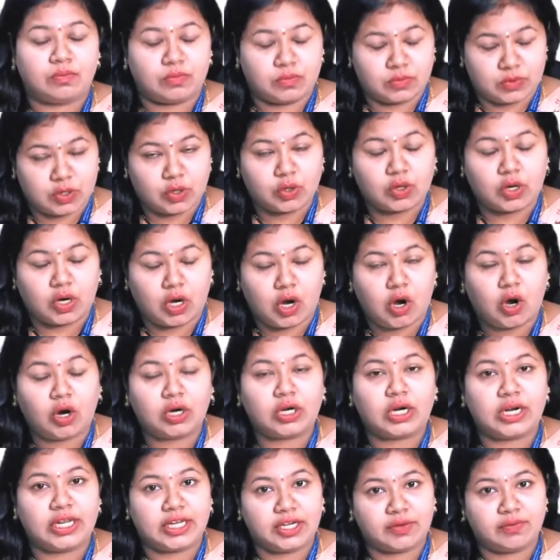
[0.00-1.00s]
a hot
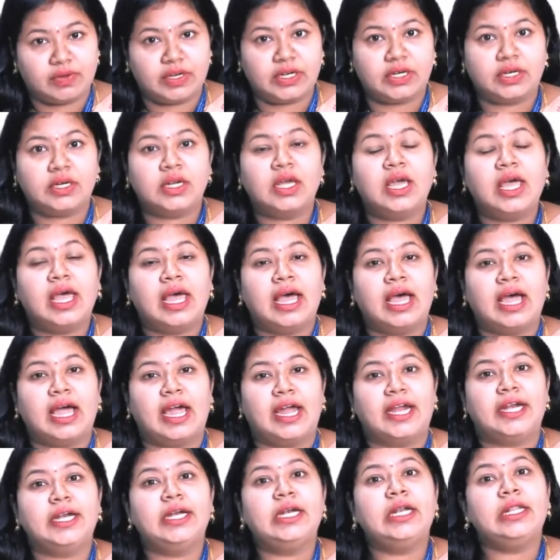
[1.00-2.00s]
liquid
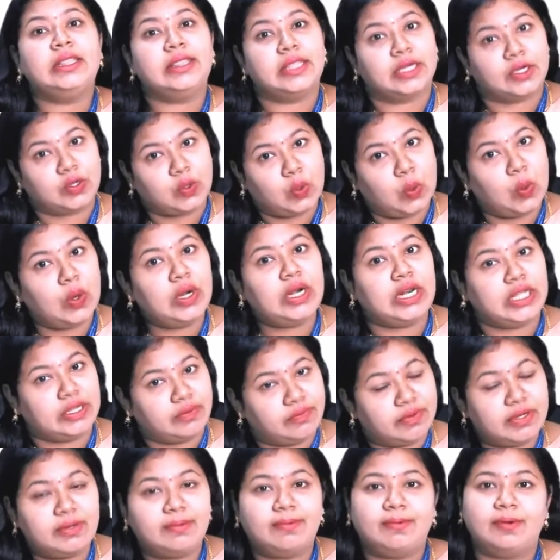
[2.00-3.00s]
and the cold liquid
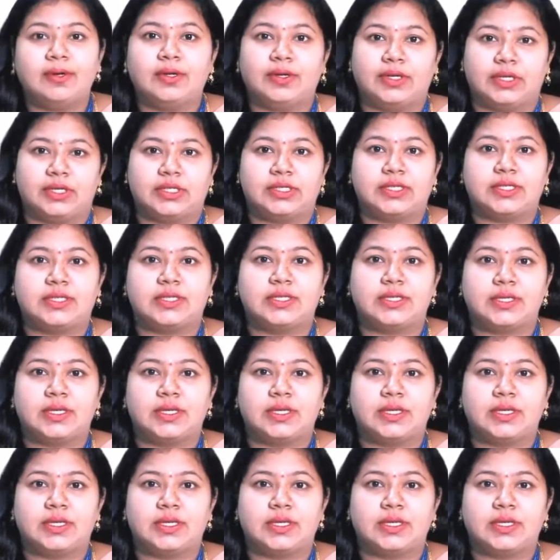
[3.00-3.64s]
fluids.